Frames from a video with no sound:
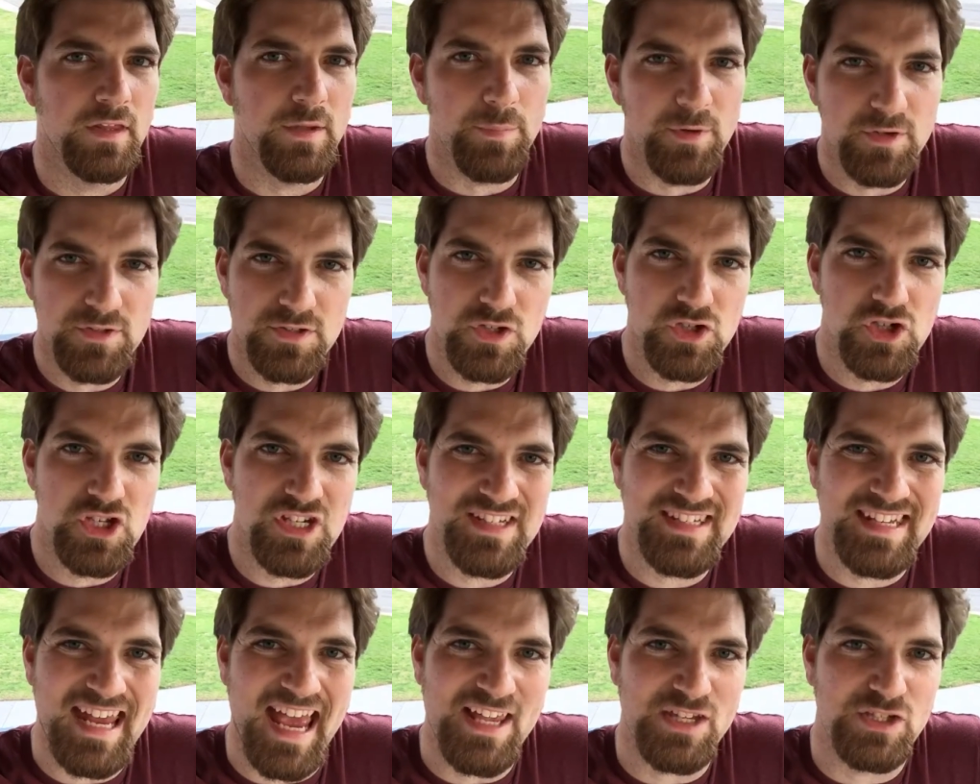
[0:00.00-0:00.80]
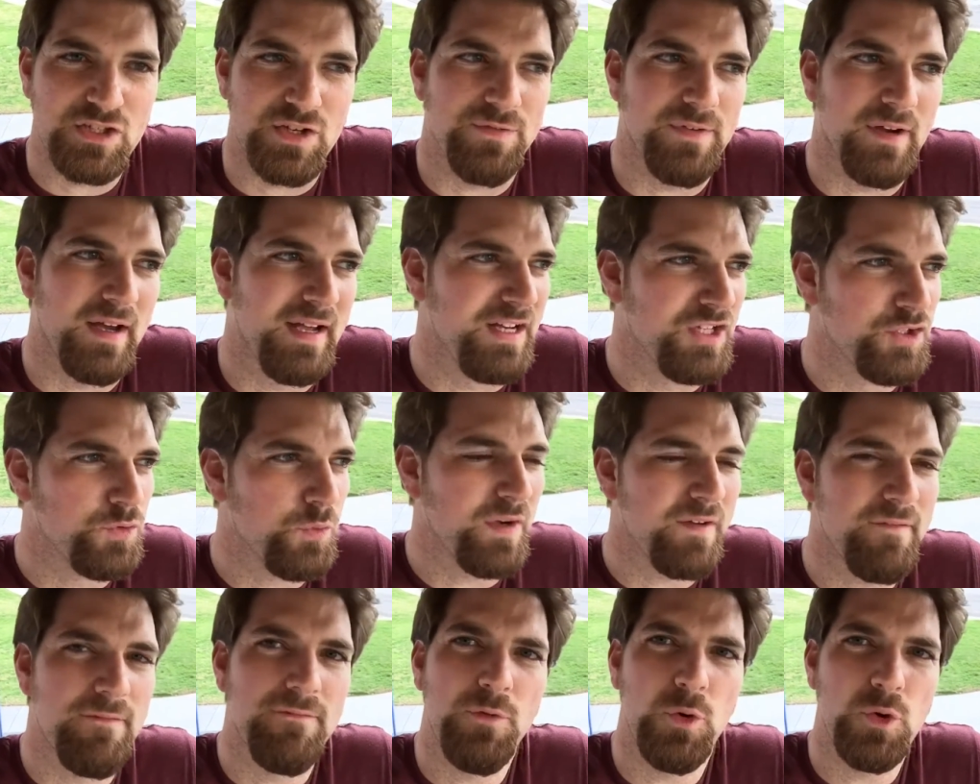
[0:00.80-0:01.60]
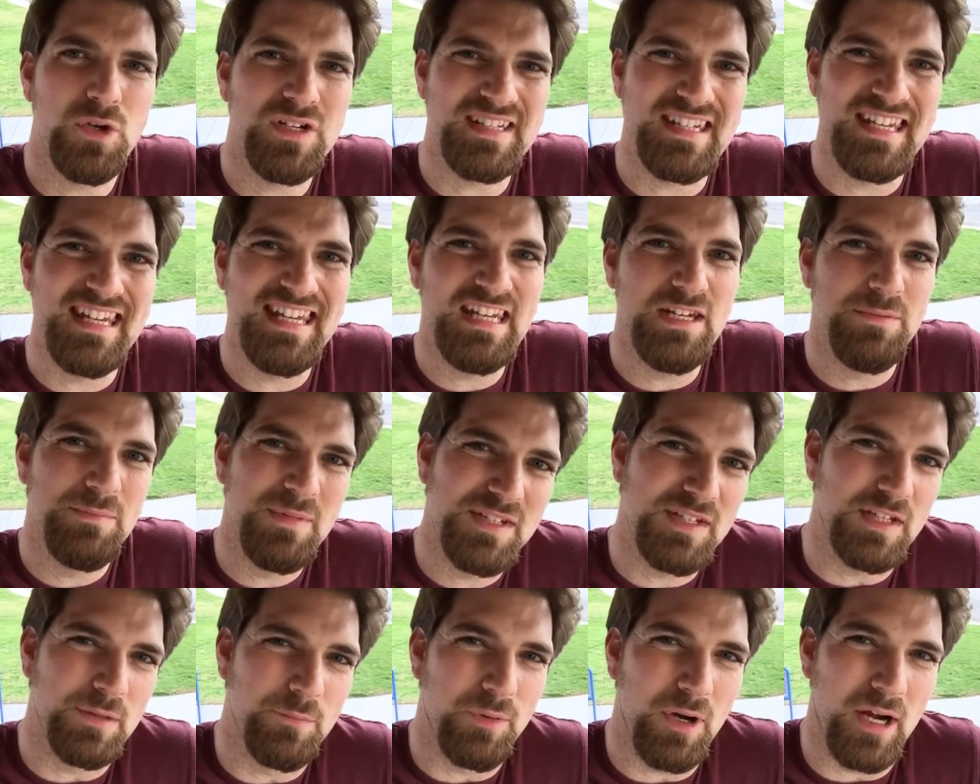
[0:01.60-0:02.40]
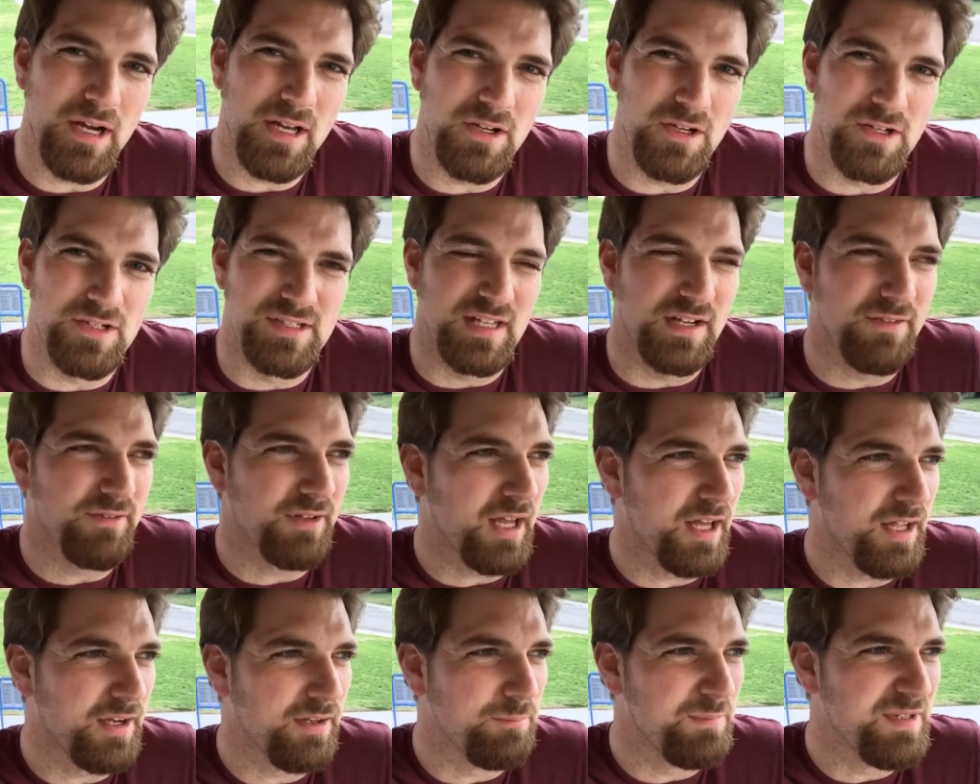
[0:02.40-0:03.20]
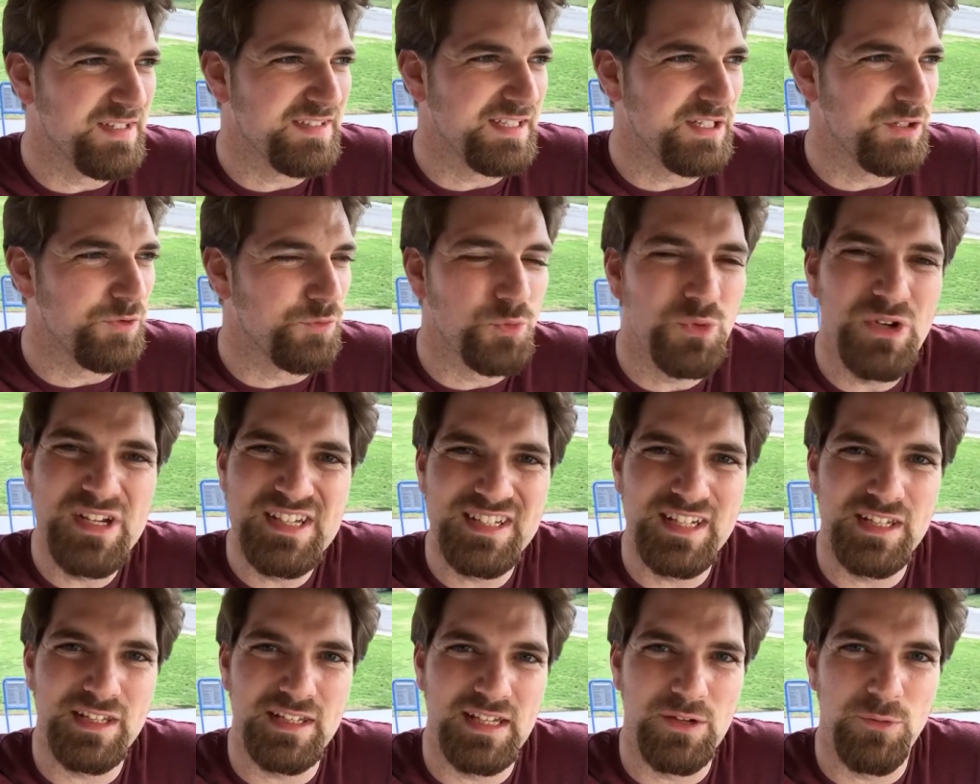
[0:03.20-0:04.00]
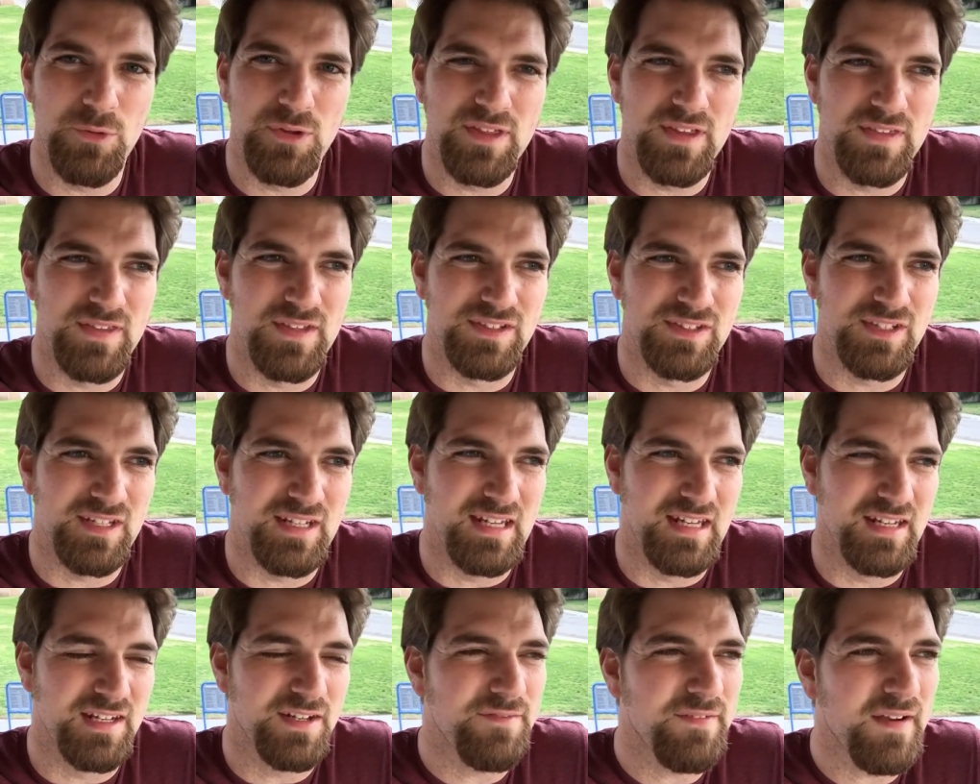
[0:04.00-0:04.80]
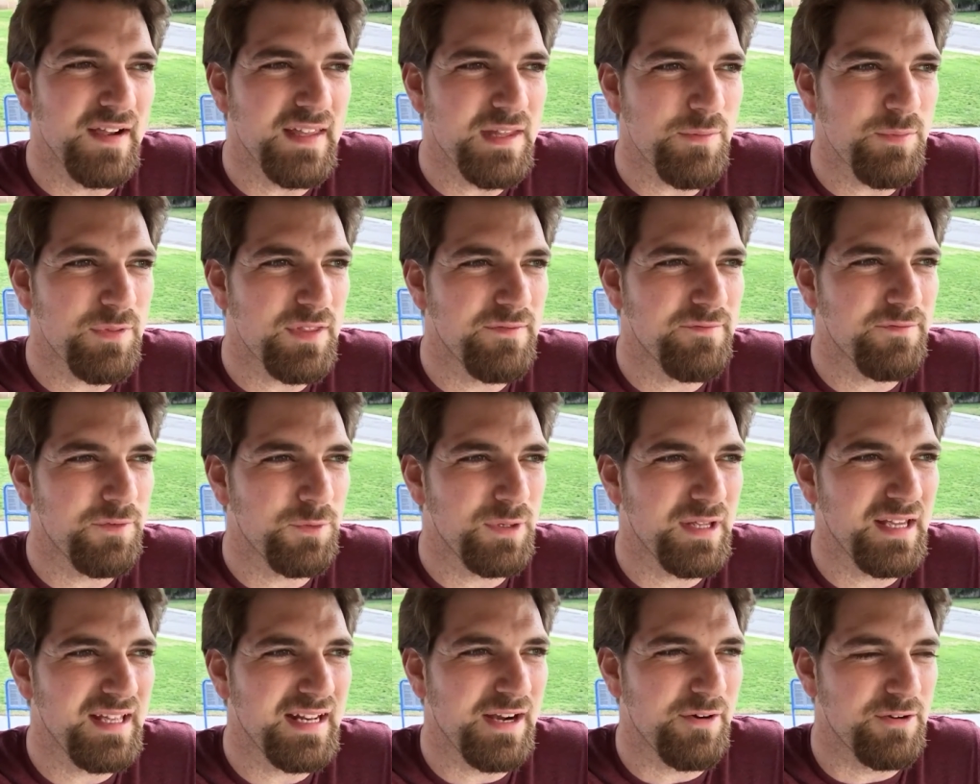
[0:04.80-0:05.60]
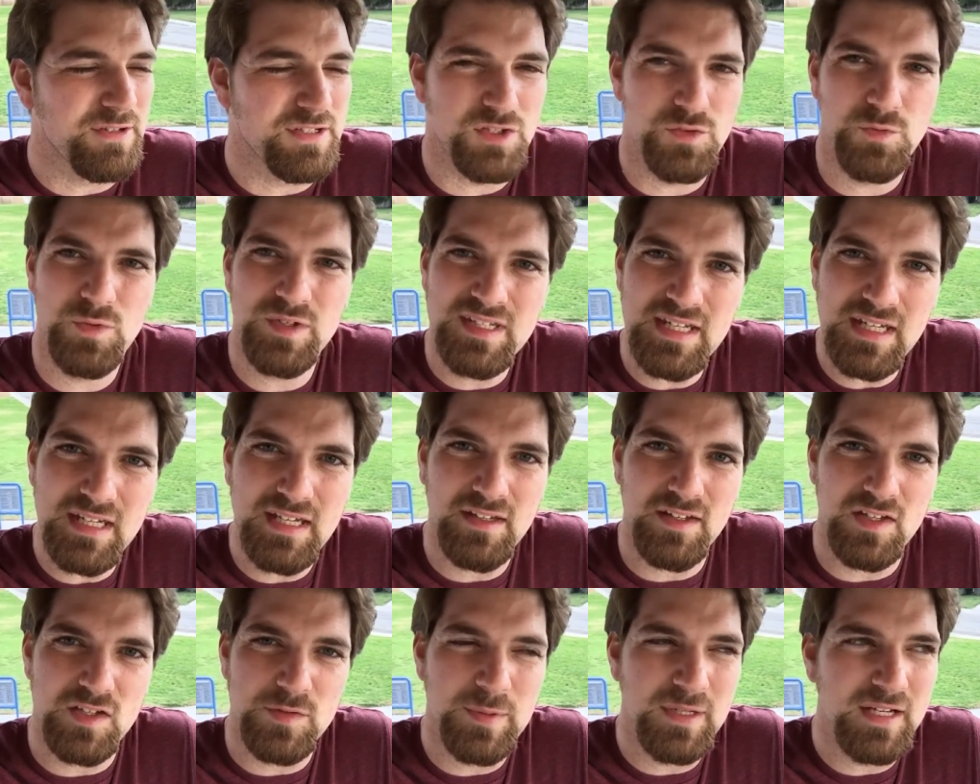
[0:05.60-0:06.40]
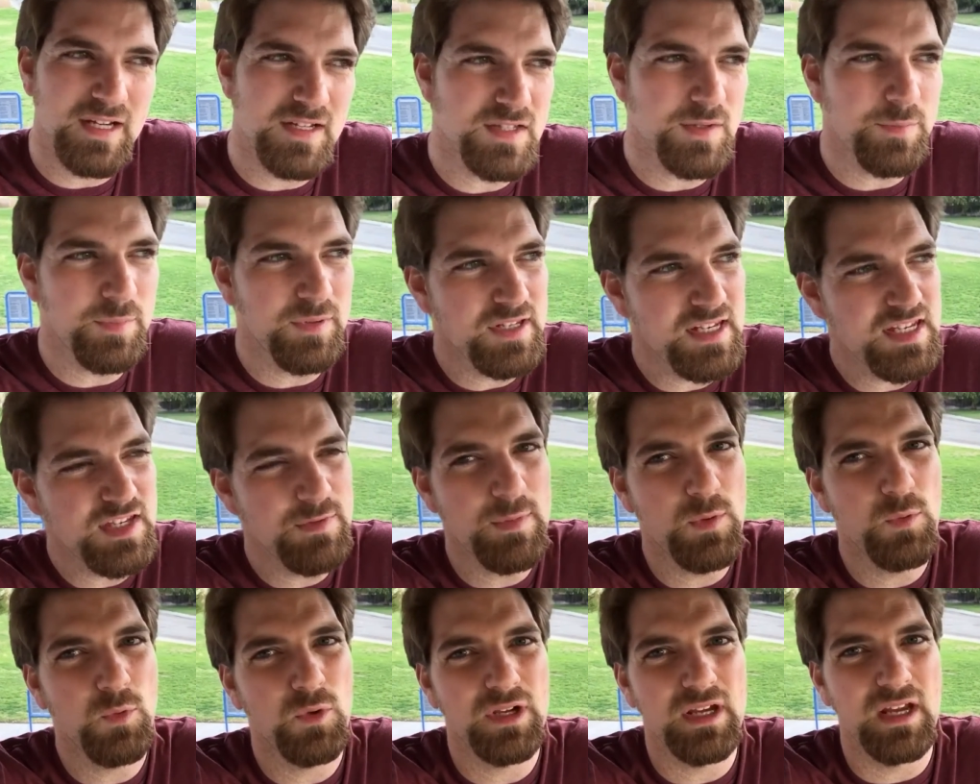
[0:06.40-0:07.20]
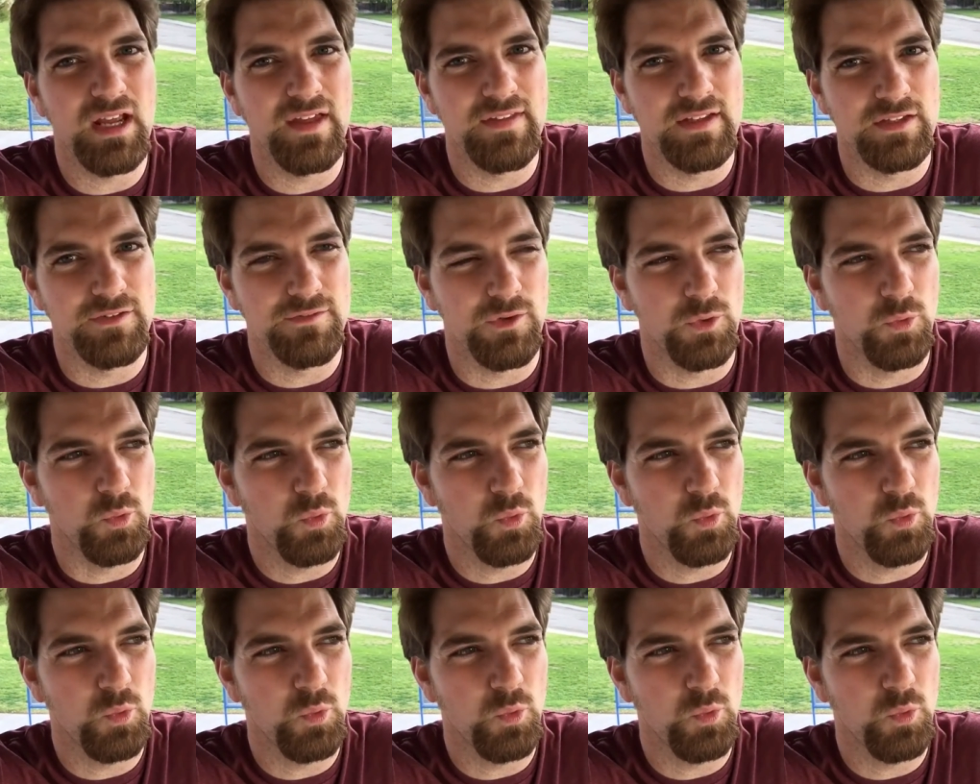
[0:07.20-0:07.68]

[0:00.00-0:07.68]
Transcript: The person she's tasked to find is one of 14 missing predators that have gone missing recently within the city, and to find them within 48 hours is ridiculous because the police have been working on this for